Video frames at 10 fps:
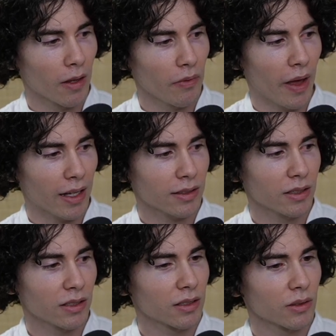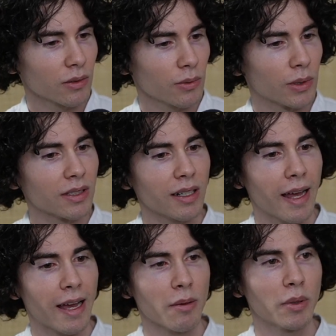That's what's going to
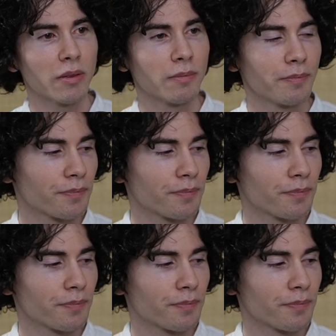happen.